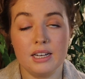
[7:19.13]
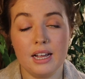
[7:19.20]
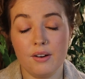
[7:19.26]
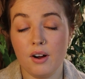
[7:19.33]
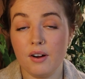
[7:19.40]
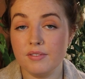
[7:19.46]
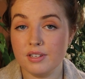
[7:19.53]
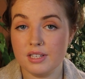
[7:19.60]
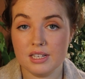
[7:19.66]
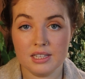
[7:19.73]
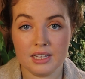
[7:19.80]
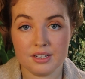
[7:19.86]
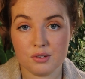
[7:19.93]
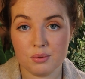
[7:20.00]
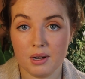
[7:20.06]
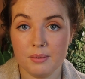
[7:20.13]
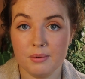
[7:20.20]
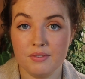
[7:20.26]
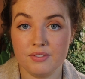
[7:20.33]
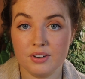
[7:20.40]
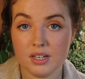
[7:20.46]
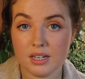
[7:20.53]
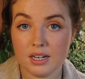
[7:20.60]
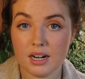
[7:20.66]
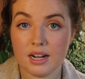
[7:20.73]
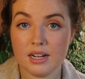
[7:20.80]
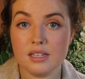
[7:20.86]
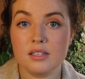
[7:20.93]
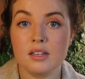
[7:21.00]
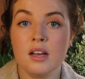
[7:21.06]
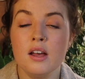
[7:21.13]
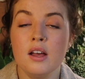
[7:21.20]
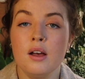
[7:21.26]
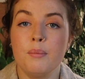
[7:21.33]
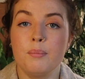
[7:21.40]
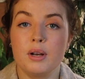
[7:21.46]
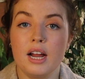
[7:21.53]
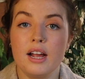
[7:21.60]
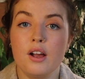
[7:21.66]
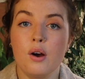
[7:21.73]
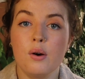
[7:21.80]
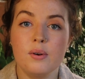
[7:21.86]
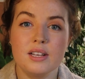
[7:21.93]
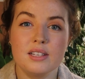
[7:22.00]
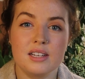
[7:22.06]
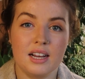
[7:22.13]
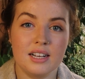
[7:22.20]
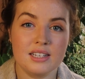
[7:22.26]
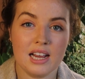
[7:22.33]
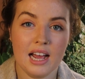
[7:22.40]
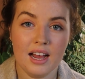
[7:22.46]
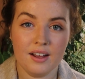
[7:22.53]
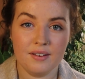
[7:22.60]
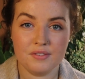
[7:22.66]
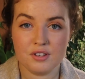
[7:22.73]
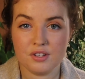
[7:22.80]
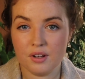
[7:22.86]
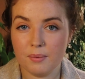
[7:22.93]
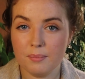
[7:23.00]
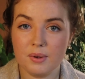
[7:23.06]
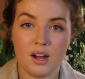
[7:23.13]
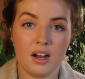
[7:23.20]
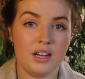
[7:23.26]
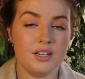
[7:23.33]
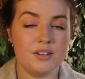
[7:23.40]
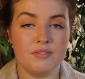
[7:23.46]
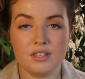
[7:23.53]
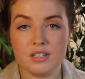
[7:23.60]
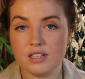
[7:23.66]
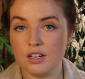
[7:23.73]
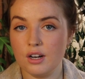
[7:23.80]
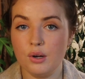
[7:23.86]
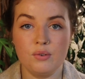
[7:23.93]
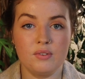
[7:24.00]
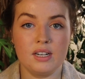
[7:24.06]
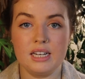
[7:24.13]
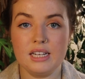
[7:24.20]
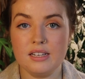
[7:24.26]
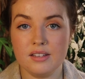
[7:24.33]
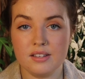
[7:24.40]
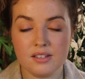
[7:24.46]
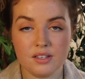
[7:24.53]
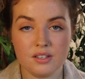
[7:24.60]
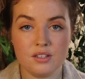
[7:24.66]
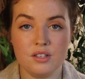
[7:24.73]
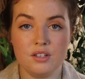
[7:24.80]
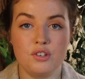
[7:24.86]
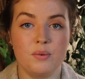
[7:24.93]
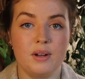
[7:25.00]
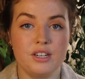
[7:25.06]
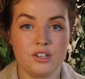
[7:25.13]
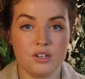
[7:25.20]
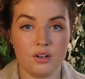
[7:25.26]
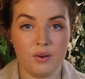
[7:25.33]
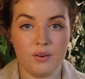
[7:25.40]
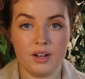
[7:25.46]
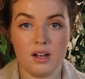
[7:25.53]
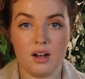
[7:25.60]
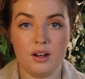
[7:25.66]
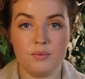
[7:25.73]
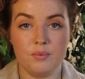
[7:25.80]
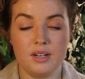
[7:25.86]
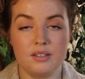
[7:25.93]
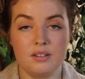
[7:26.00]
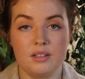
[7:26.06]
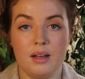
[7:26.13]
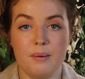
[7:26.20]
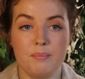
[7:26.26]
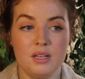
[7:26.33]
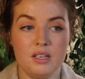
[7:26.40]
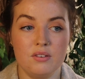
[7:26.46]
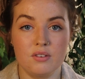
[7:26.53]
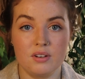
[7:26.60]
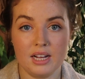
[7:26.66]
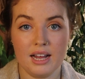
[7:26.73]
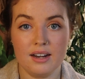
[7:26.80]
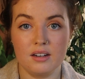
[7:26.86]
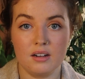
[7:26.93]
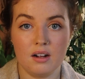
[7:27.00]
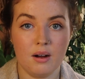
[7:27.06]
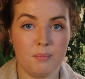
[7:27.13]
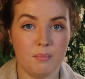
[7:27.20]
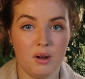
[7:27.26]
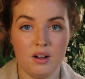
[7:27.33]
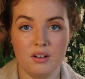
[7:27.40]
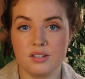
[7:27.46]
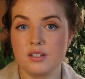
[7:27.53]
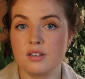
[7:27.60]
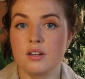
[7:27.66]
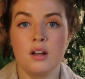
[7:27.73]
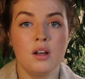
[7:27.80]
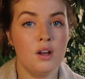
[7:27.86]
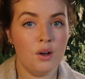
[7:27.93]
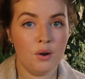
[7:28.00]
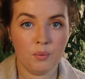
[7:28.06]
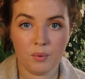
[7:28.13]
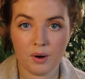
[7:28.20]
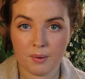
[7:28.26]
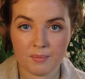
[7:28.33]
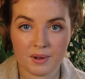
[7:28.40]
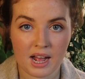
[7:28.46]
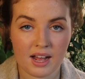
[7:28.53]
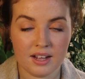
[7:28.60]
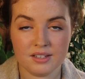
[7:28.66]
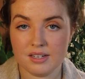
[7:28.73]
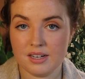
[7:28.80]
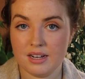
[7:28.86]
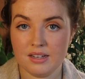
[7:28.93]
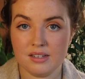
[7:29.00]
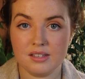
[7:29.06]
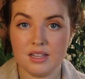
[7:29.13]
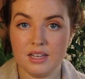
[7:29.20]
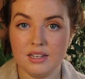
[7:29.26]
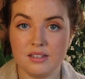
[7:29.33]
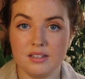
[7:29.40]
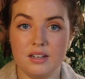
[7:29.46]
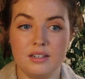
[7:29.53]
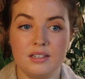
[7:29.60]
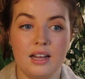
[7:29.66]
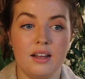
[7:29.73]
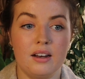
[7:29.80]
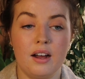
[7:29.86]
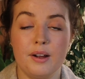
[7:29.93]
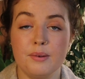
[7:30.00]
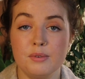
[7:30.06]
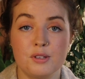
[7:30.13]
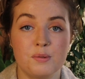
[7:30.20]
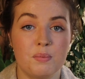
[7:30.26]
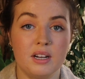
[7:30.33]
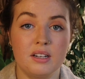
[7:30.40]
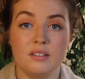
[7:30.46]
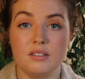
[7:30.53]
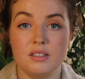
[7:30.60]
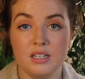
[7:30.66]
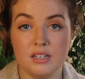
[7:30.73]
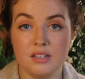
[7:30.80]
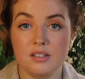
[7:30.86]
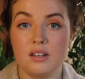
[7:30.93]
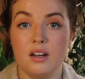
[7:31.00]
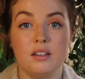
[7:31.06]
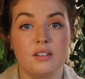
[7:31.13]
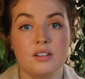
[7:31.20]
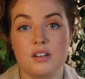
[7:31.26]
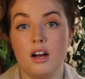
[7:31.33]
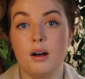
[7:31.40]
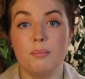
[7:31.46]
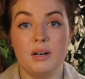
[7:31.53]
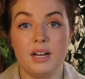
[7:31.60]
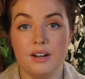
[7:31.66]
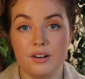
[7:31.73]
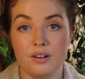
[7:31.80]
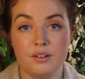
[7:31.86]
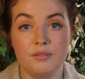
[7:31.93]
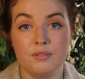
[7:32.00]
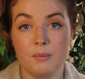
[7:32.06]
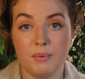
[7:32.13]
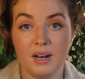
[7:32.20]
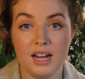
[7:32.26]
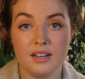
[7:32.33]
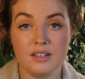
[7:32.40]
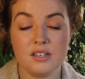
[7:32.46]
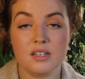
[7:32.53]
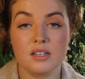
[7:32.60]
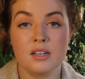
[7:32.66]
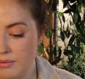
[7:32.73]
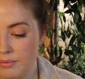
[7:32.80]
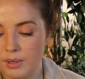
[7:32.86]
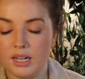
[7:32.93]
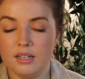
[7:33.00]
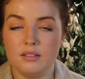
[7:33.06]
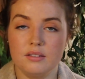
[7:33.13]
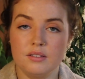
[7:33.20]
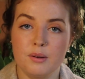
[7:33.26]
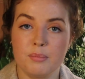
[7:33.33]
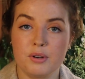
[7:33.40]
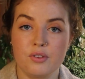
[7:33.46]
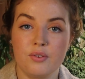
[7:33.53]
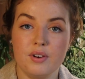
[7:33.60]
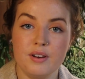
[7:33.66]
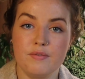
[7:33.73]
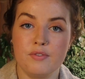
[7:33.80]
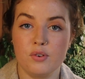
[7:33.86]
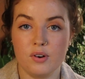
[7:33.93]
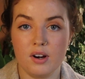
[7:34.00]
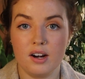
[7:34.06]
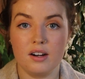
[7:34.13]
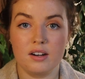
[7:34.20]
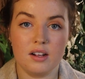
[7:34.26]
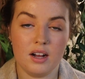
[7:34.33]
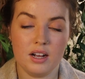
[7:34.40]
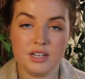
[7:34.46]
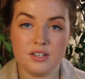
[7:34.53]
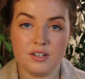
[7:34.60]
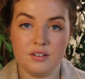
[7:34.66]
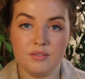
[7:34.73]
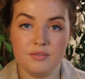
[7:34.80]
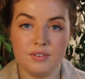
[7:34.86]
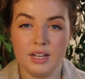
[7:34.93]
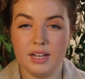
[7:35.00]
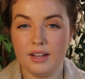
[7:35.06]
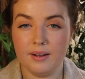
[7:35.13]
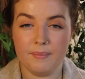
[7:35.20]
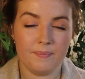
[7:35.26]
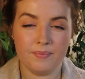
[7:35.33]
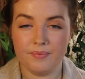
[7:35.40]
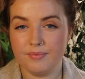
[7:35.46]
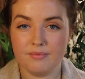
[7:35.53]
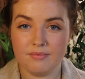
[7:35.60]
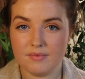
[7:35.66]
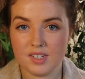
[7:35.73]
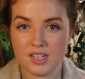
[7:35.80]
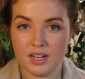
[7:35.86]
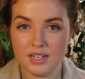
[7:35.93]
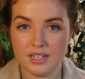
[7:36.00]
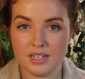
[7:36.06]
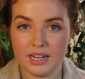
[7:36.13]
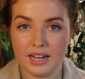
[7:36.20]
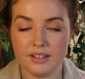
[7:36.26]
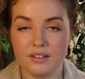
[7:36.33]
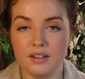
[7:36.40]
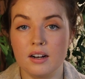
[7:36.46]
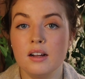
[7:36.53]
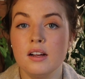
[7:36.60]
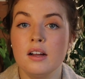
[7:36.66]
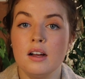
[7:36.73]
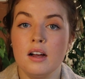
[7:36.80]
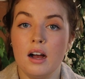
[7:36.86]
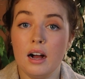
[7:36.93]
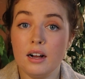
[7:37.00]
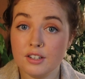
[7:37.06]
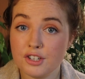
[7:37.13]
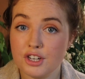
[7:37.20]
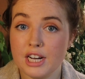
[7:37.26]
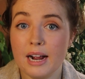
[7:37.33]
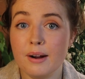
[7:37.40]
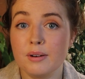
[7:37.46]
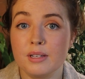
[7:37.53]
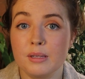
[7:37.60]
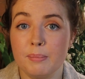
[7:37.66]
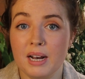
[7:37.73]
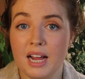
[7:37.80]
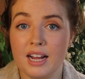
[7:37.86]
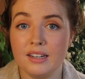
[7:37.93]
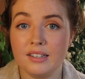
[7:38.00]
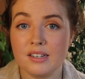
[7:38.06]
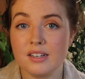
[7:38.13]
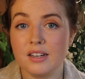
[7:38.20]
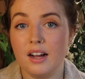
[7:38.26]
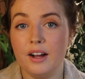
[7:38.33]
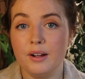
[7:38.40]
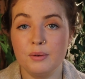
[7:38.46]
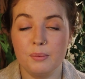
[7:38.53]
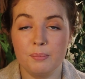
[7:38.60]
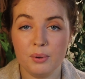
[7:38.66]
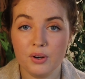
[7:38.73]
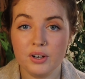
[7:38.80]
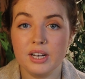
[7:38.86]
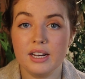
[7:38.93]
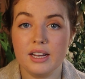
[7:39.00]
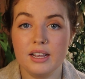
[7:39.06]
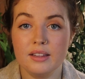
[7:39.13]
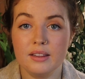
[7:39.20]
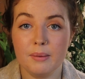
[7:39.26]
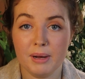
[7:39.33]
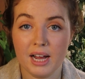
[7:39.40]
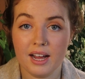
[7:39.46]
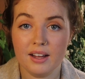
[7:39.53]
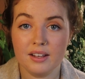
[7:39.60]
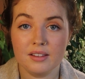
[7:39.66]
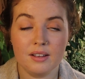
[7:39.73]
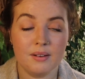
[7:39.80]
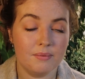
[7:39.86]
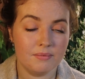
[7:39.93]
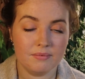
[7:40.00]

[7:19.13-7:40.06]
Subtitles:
Now, obviously that's why we fertilize, but I always like to have some kind of a slow release situation going on, whether that be organic compost, worm castings, things like that. I will sprinkle this on the top layer of the plant. Well, number 3 and 4 are kind of tied together. I'll shower the plant. I will put it in the bath.